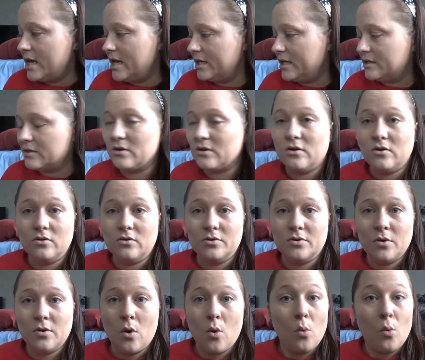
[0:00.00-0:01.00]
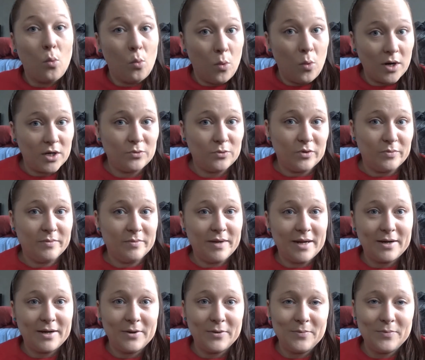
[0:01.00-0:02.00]
It's called Wonder Woman
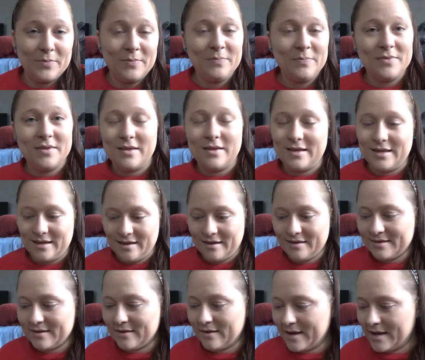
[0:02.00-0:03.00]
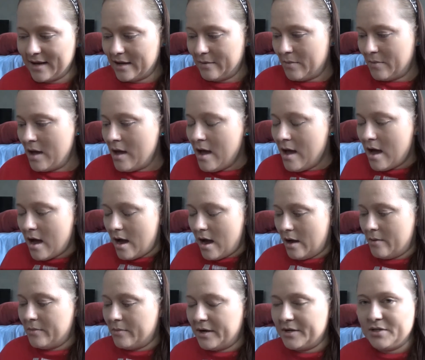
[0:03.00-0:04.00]
makeup. Yes, I am.
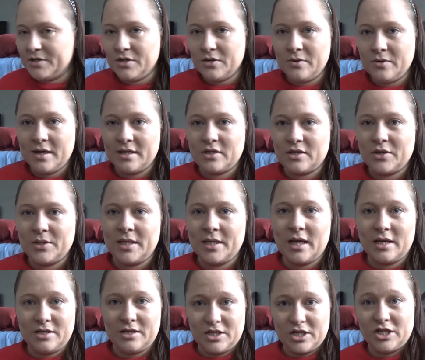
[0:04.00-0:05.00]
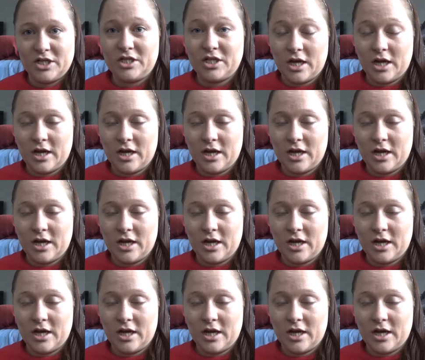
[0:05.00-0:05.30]
I know it's only a today,